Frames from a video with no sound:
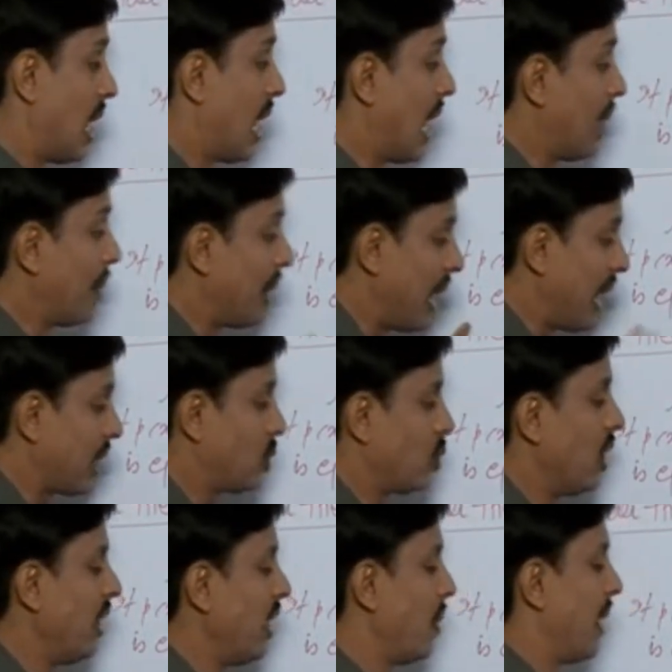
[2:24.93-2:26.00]
I am
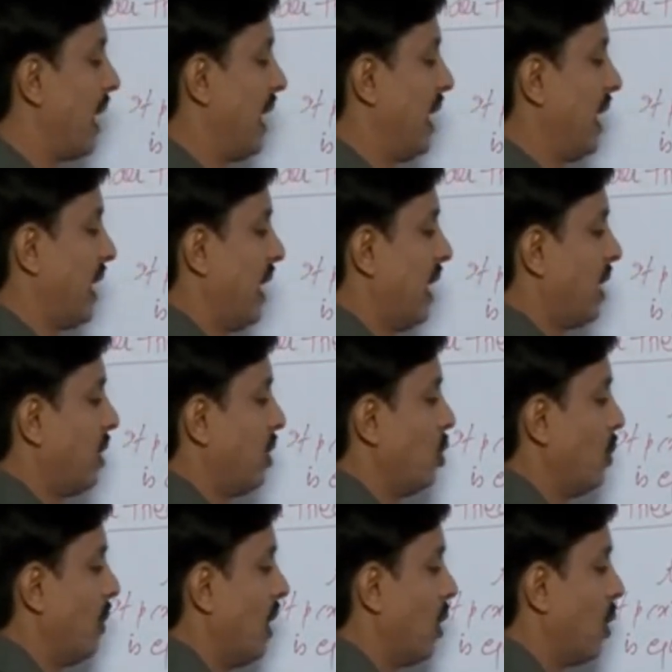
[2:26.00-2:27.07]
actually dividing it.
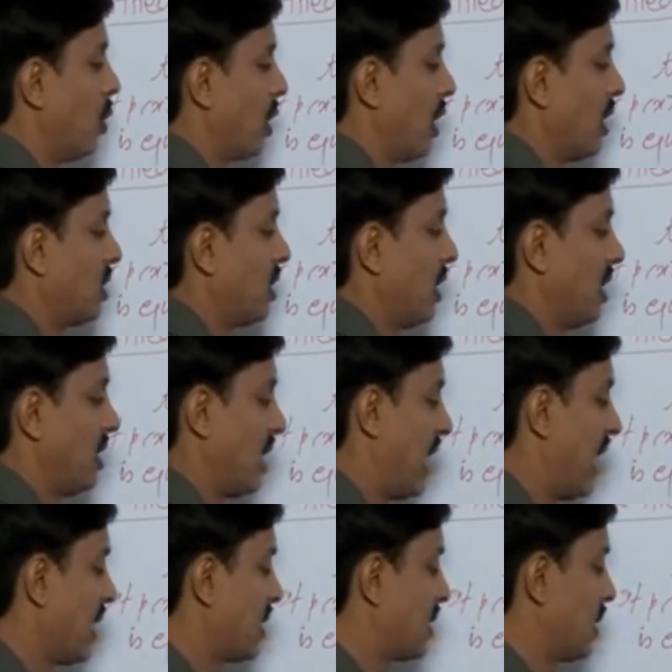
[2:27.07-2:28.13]
You will notice it is
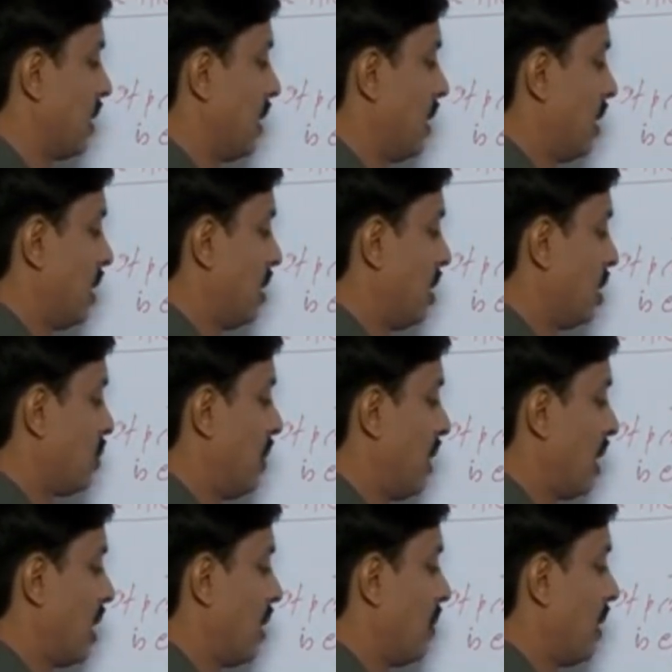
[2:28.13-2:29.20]
x. This
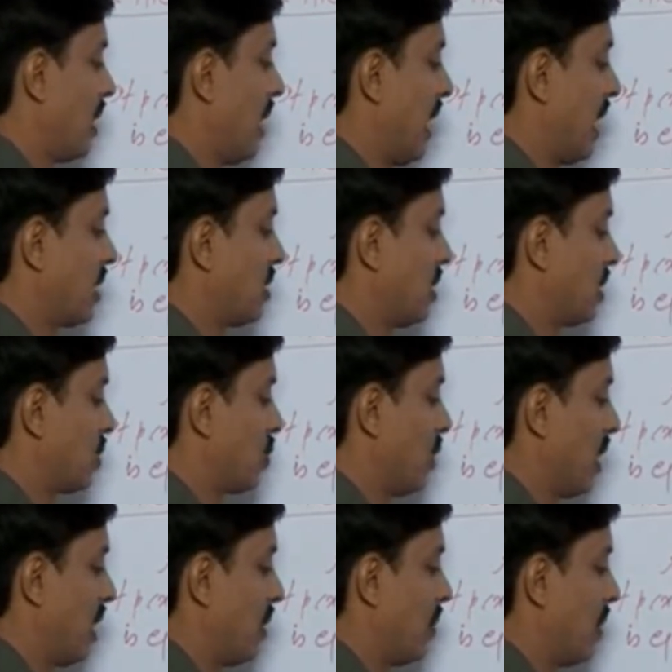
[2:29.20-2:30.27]
becomes x
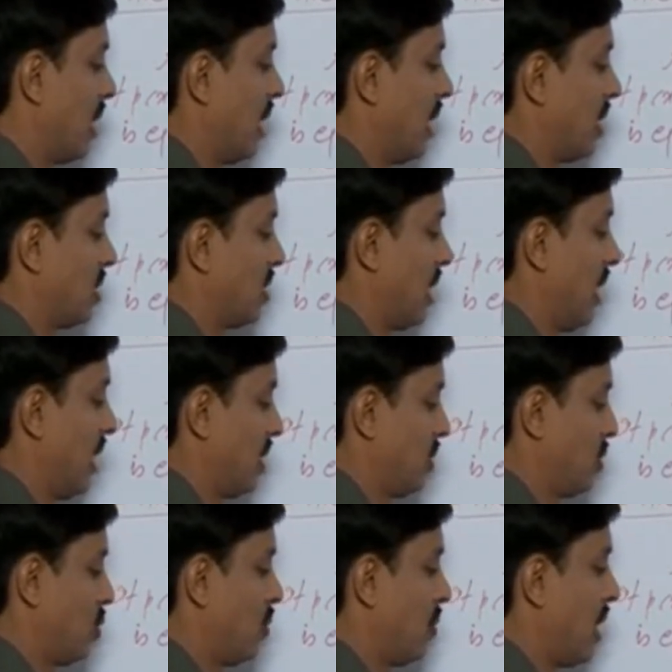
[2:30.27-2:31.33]
square minus x.
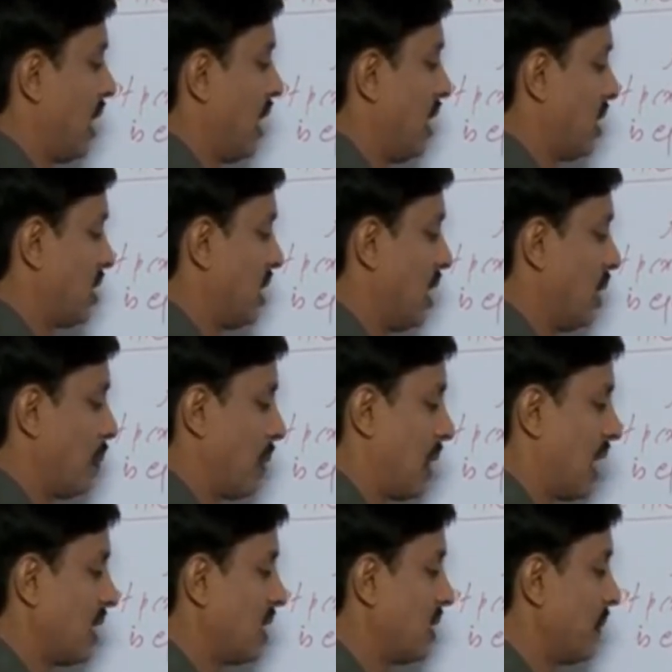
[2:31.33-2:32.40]
So minus and
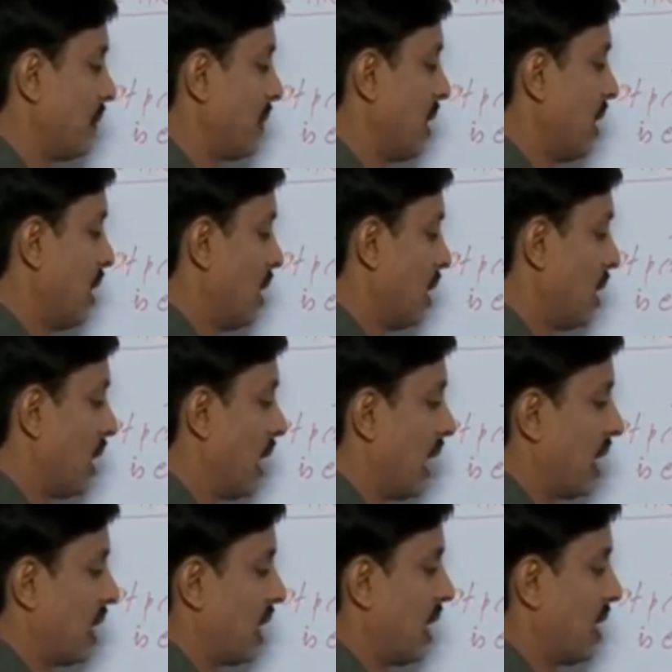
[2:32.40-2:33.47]
plus
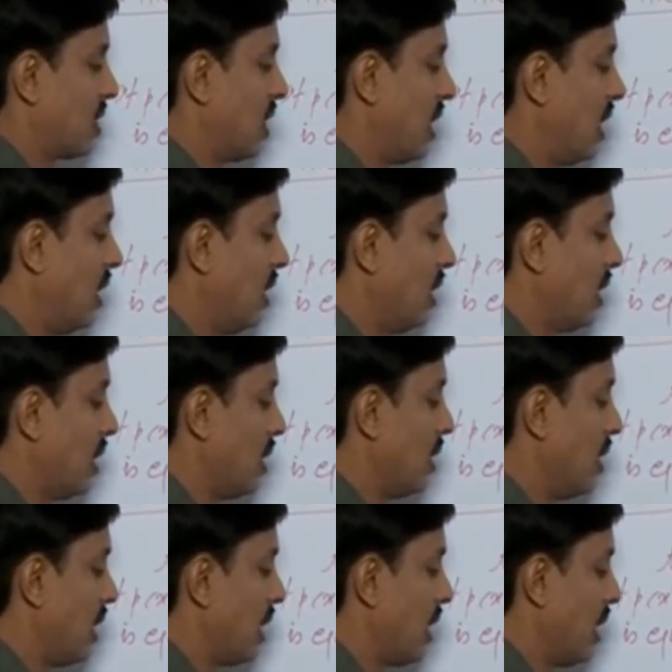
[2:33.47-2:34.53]
get cancelled.
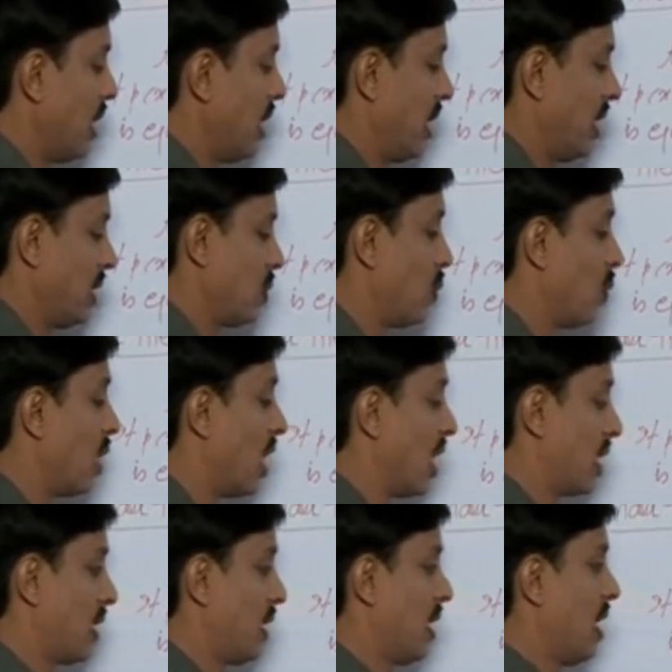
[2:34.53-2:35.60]
Here it is what?